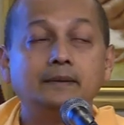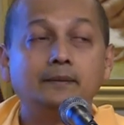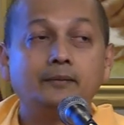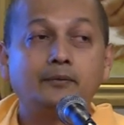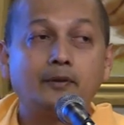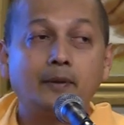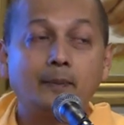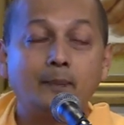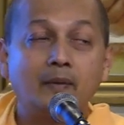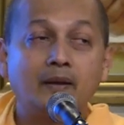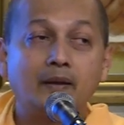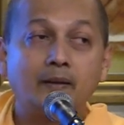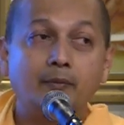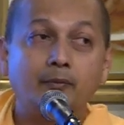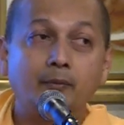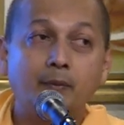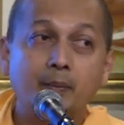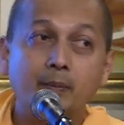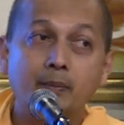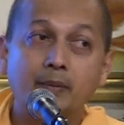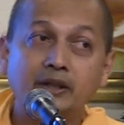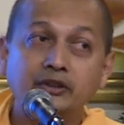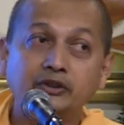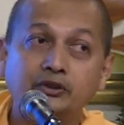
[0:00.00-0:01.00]
From the
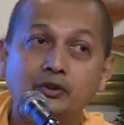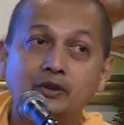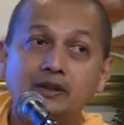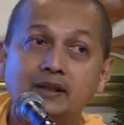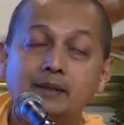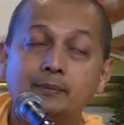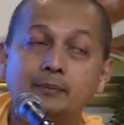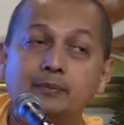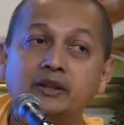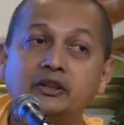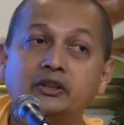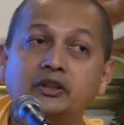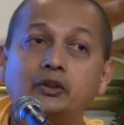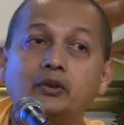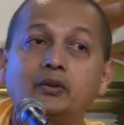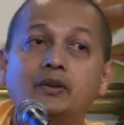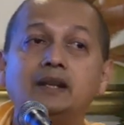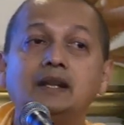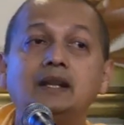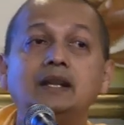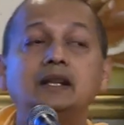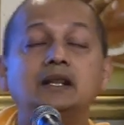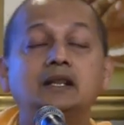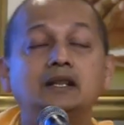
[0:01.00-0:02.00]
mantra number
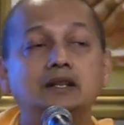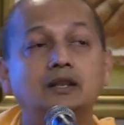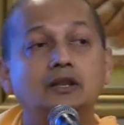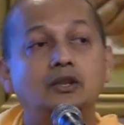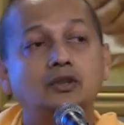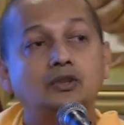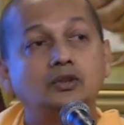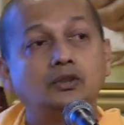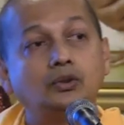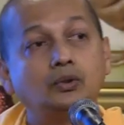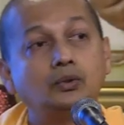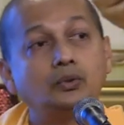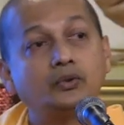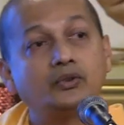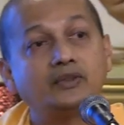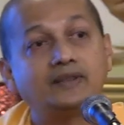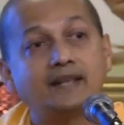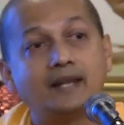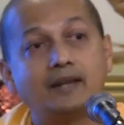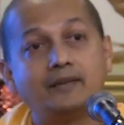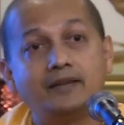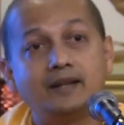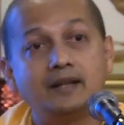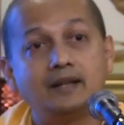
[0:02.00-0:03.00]
3 to
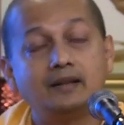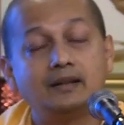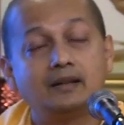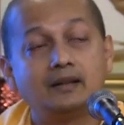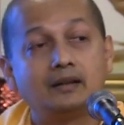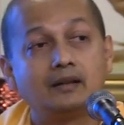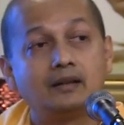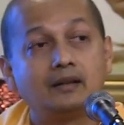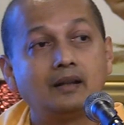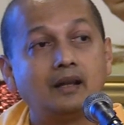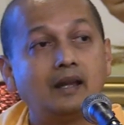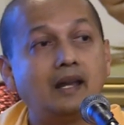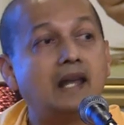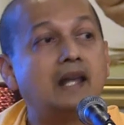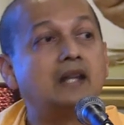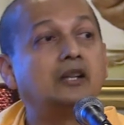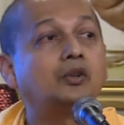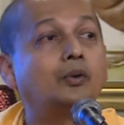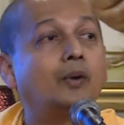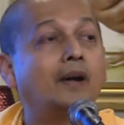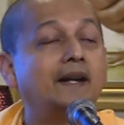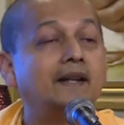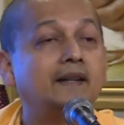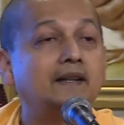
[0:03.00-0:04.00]
7,
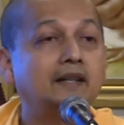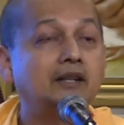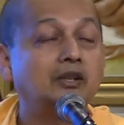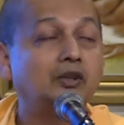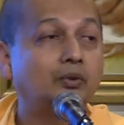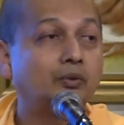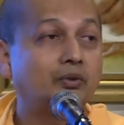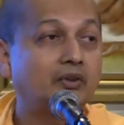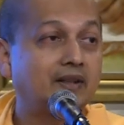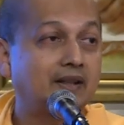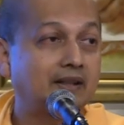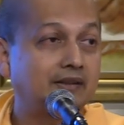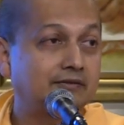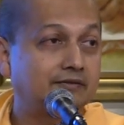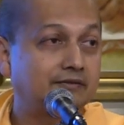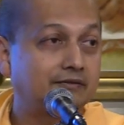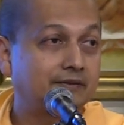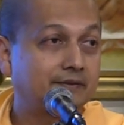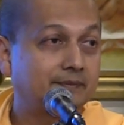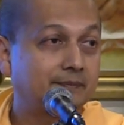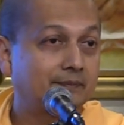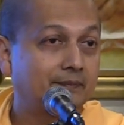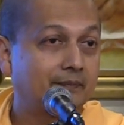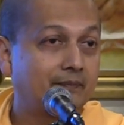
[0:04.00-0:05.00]
inquiry into
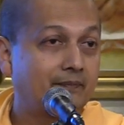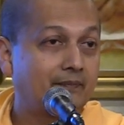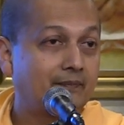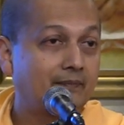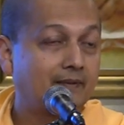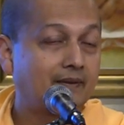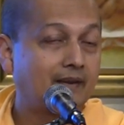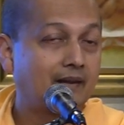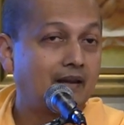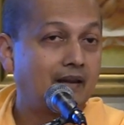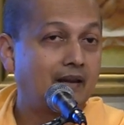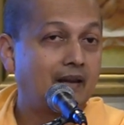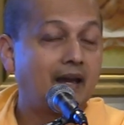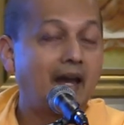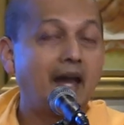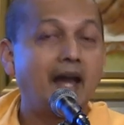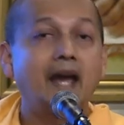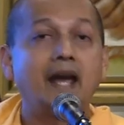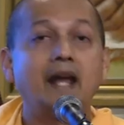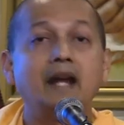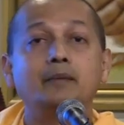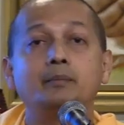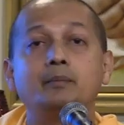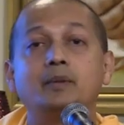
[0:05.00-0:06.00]
self.
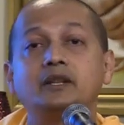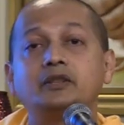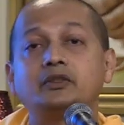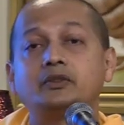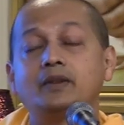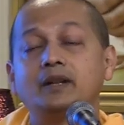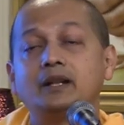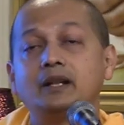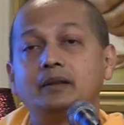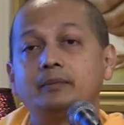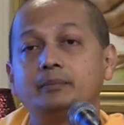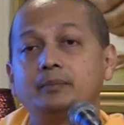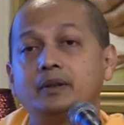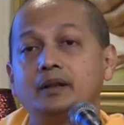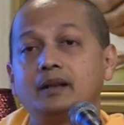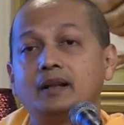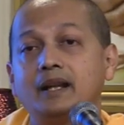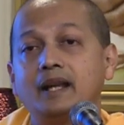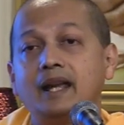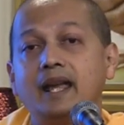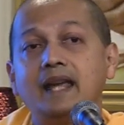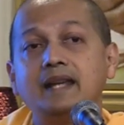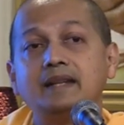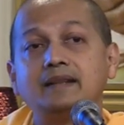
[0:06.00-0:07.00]
And mantra number
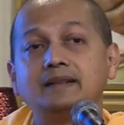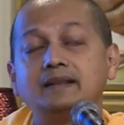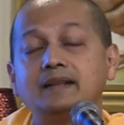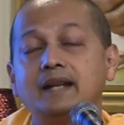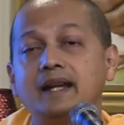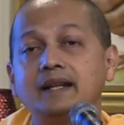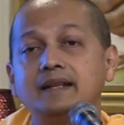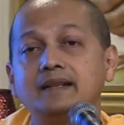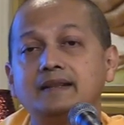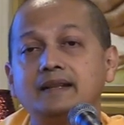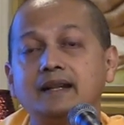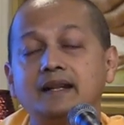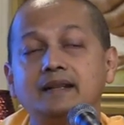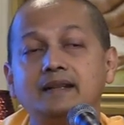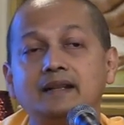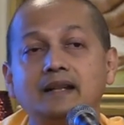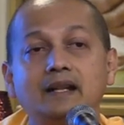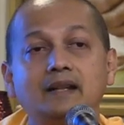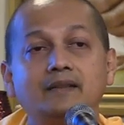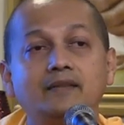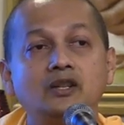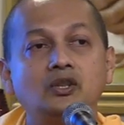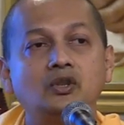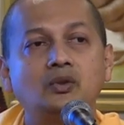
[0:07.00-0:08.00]
8, 9, 10,
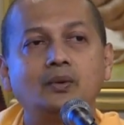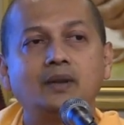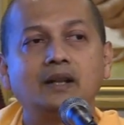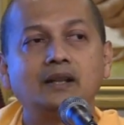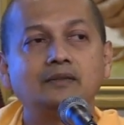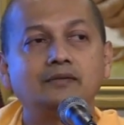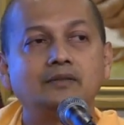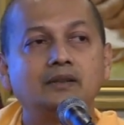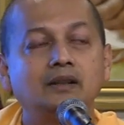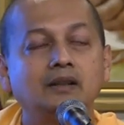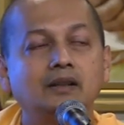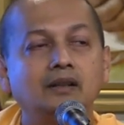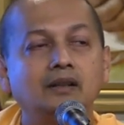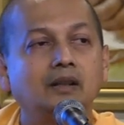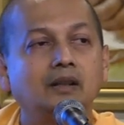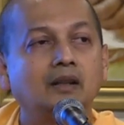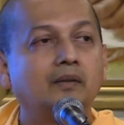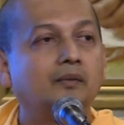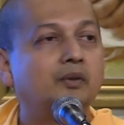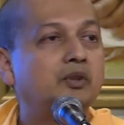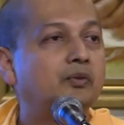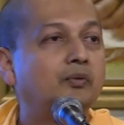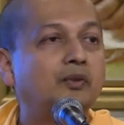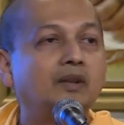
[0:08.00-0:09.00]
11, 12,
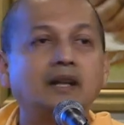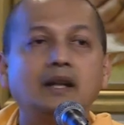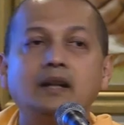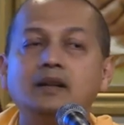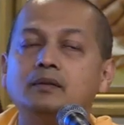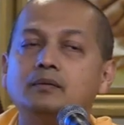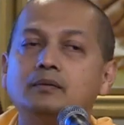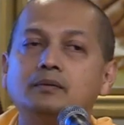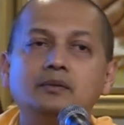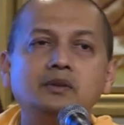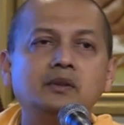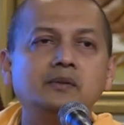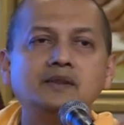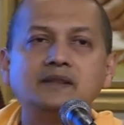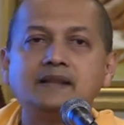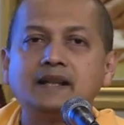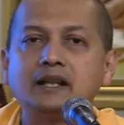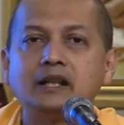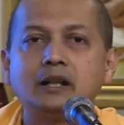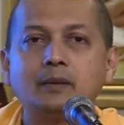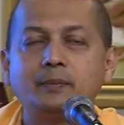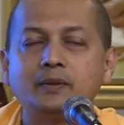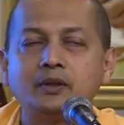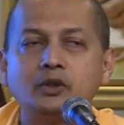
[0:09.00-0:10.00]
which we will
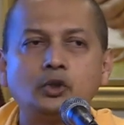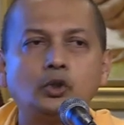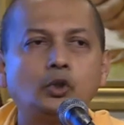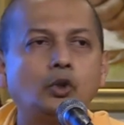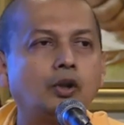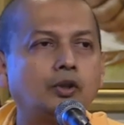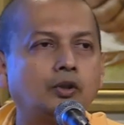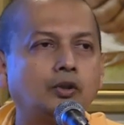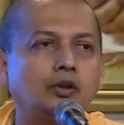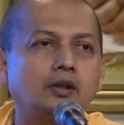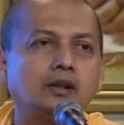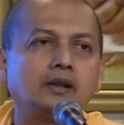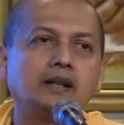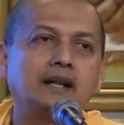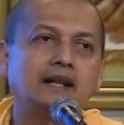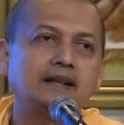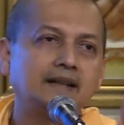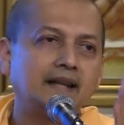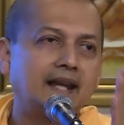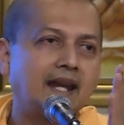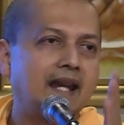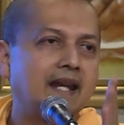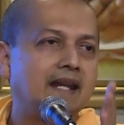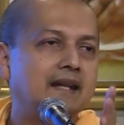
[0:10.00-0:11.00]
take up in short order at
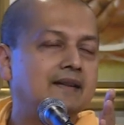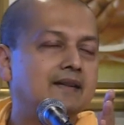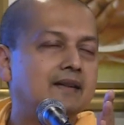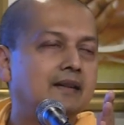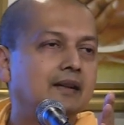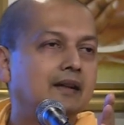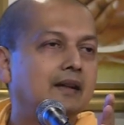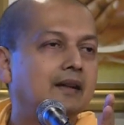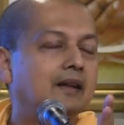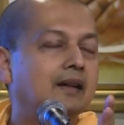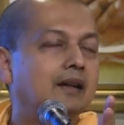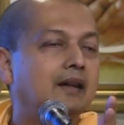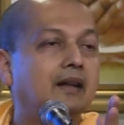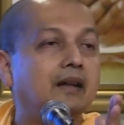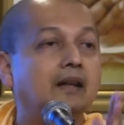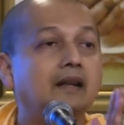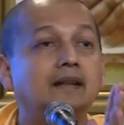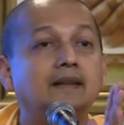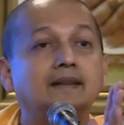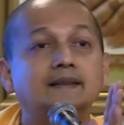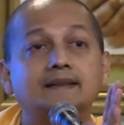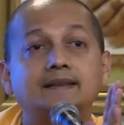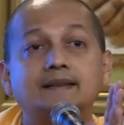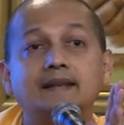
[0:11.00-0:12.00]
the end,
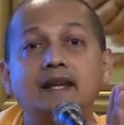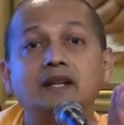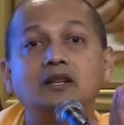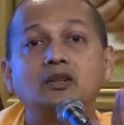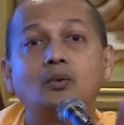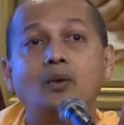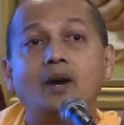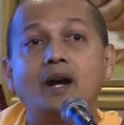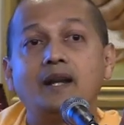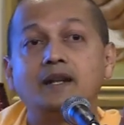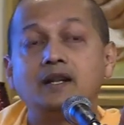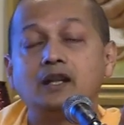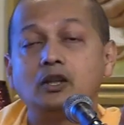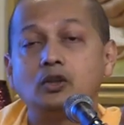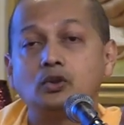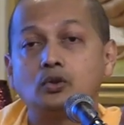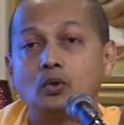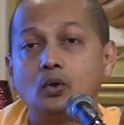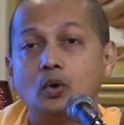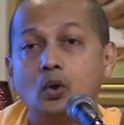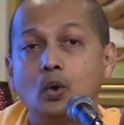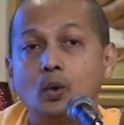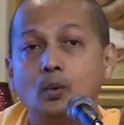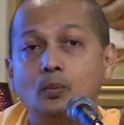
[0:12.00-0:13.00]
it's inquiry
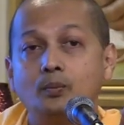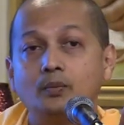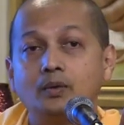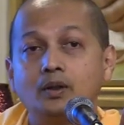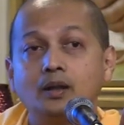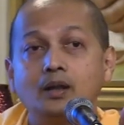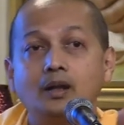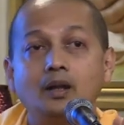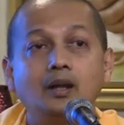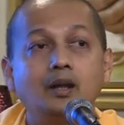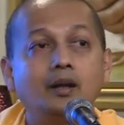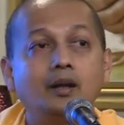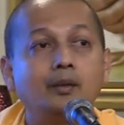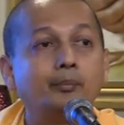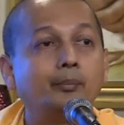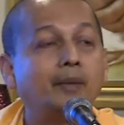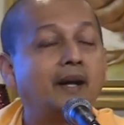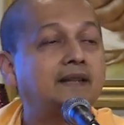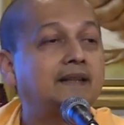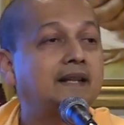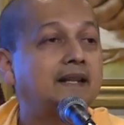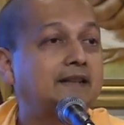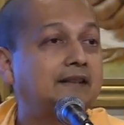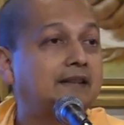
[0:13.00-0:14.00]
into Om.
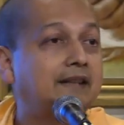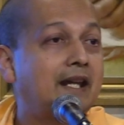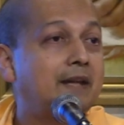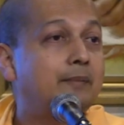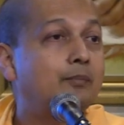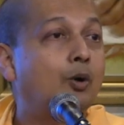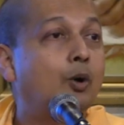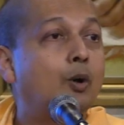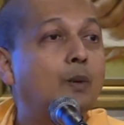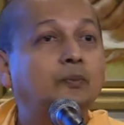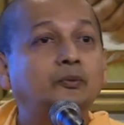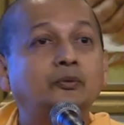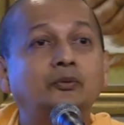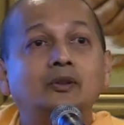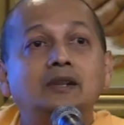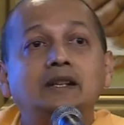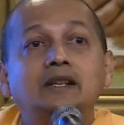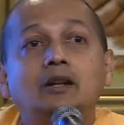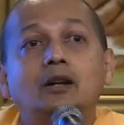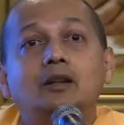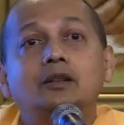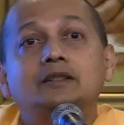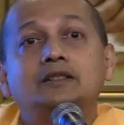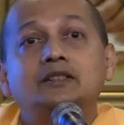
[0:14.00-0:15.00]
By that time, hopefully
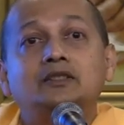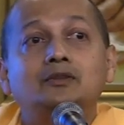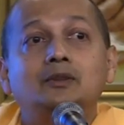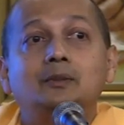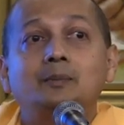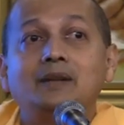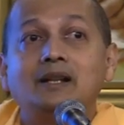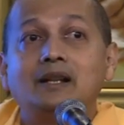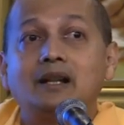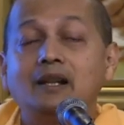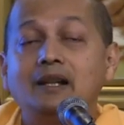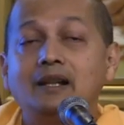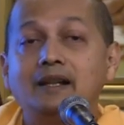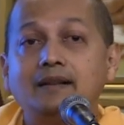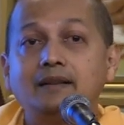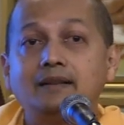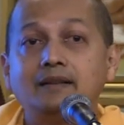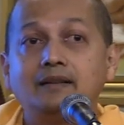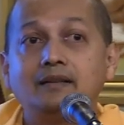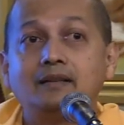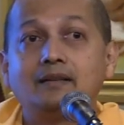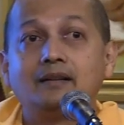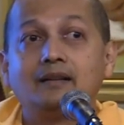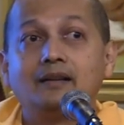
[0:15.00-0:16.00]
all this will be
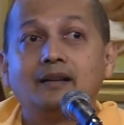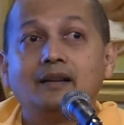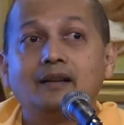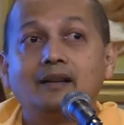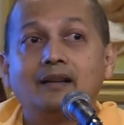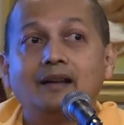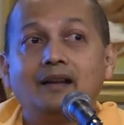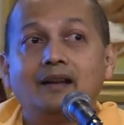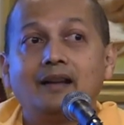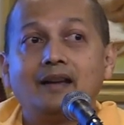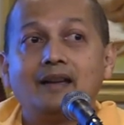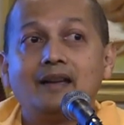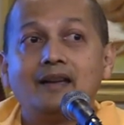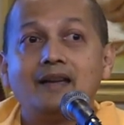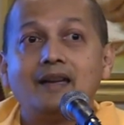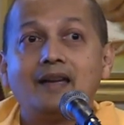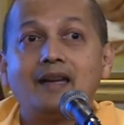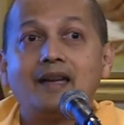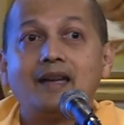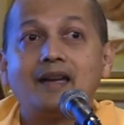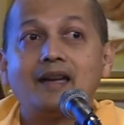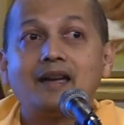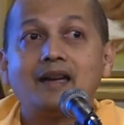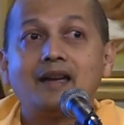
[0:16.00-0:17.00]
clear
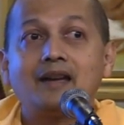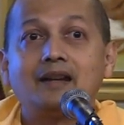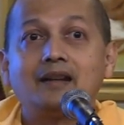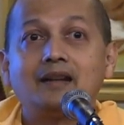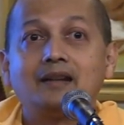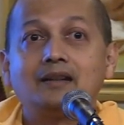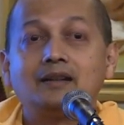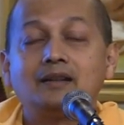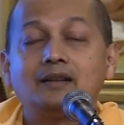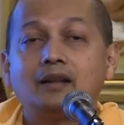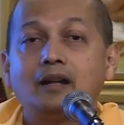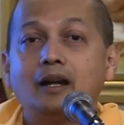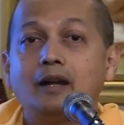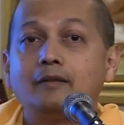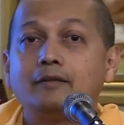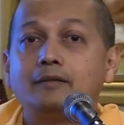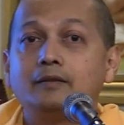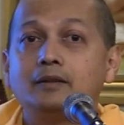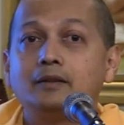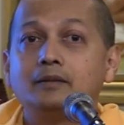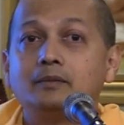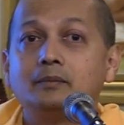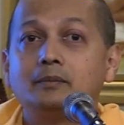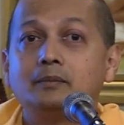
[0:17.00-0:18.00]
and a
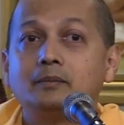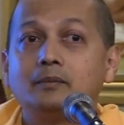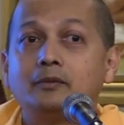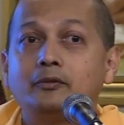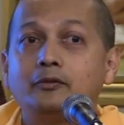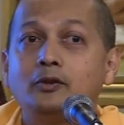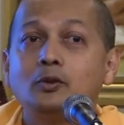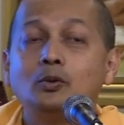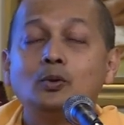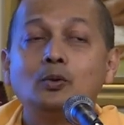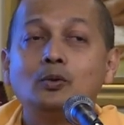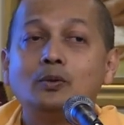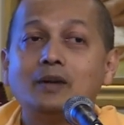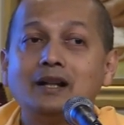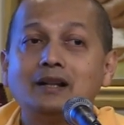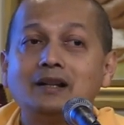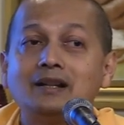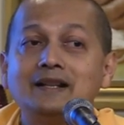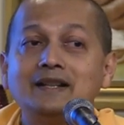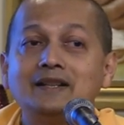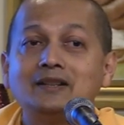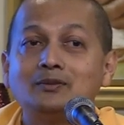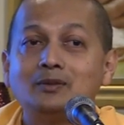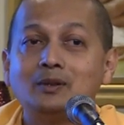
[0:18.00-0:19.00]
few at
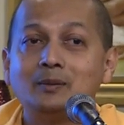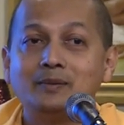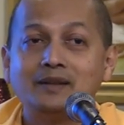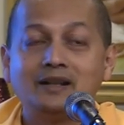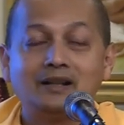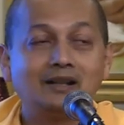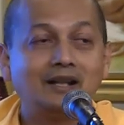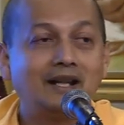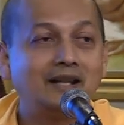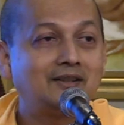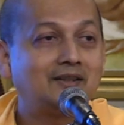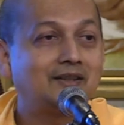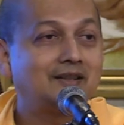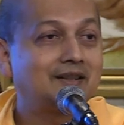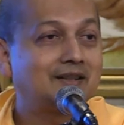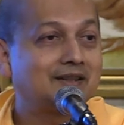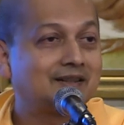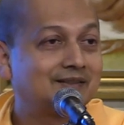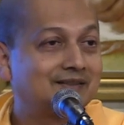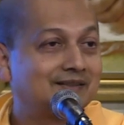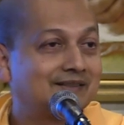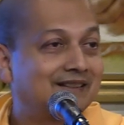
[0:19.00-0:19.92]
least will be enlightened.